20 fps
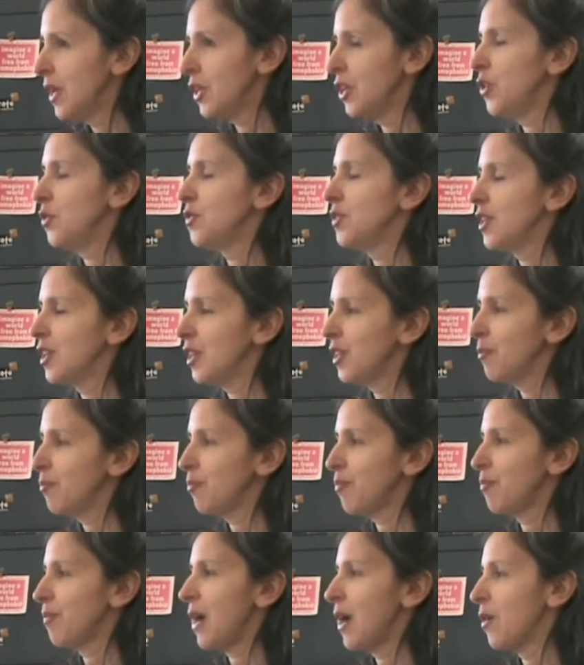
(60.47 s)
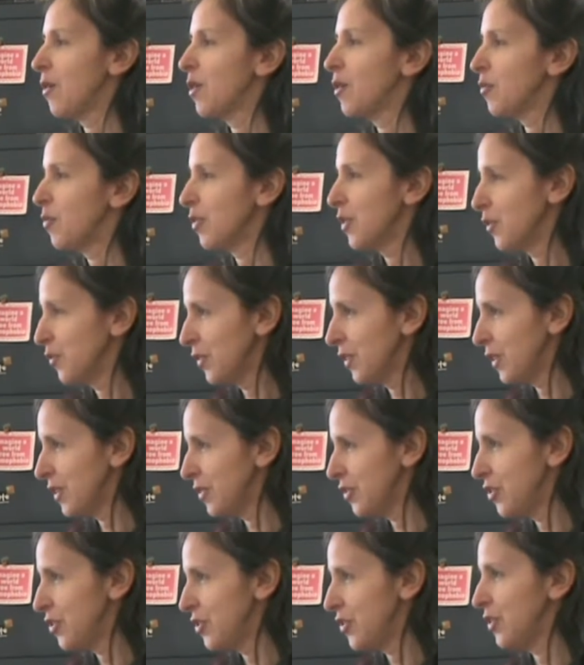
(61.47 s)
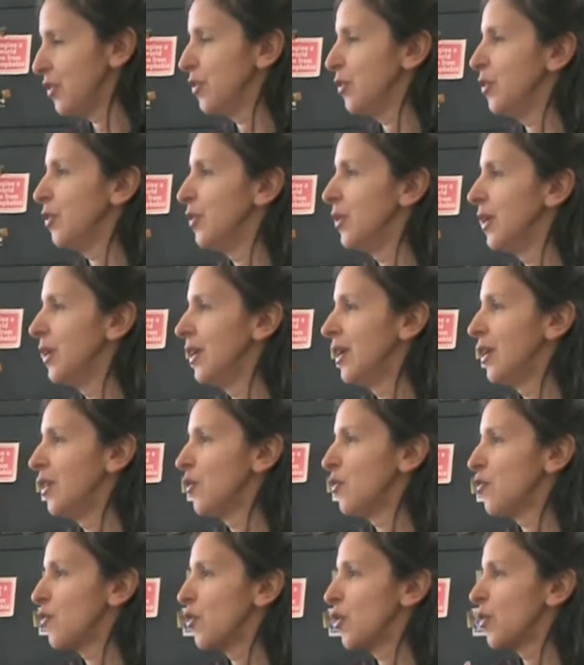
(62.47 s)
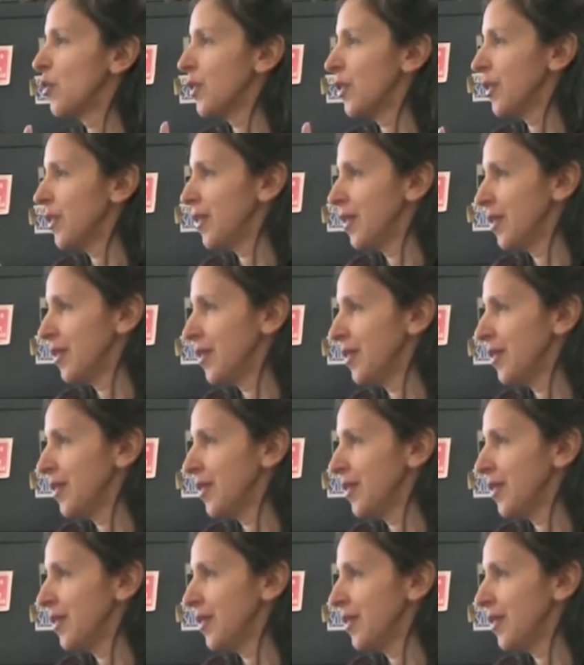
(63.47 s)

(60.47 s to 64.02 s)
using power and privilege to forward